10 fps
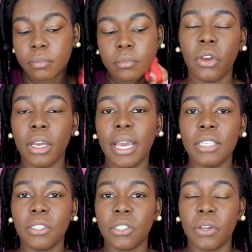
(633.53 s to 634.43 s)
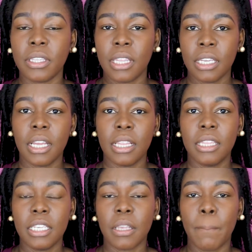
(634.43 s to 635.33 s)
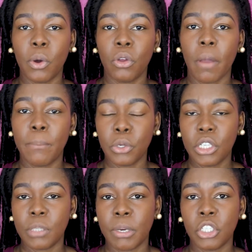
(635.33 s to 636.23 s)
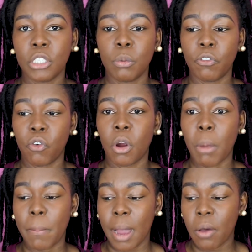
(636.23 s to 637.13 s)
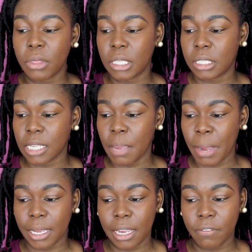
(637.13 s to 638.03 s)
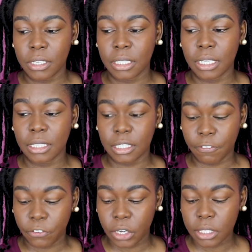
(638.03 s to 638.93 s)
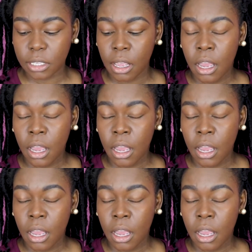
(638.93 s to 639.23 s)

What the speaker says: Okay guys, so I think these both beauty sponges perform about the same. I can't really tell a difference.